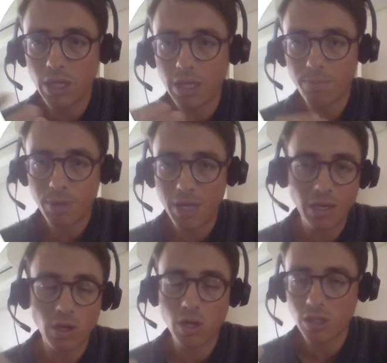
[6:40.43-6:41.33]
buying
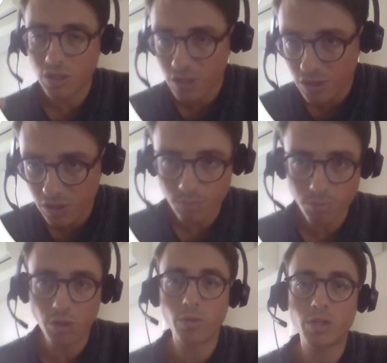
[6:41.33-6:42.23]
costs, bond
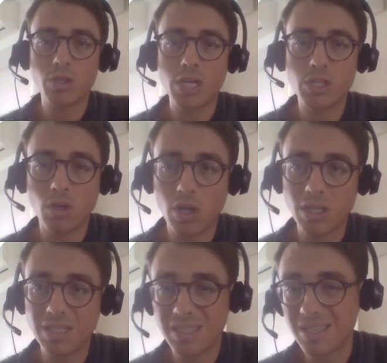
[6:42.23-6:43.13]
origination costs.
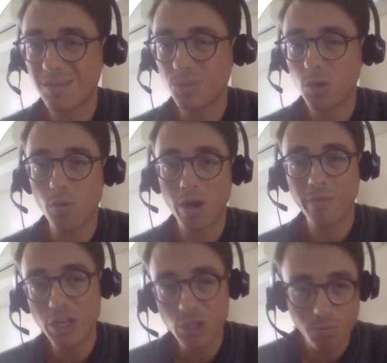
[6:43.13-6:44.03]
Is there some sort of
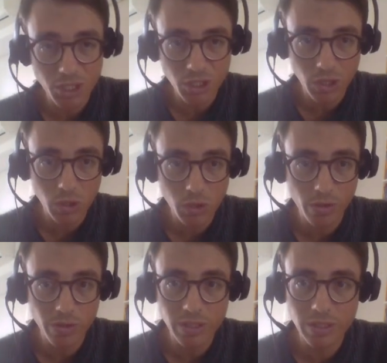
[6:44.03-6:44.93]
renovation budget included in
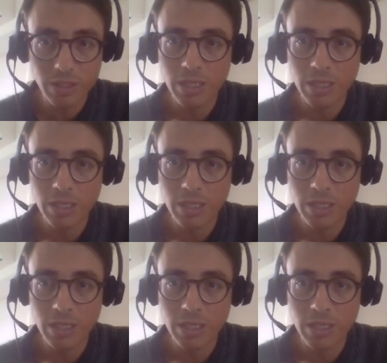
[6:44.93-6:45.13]
this?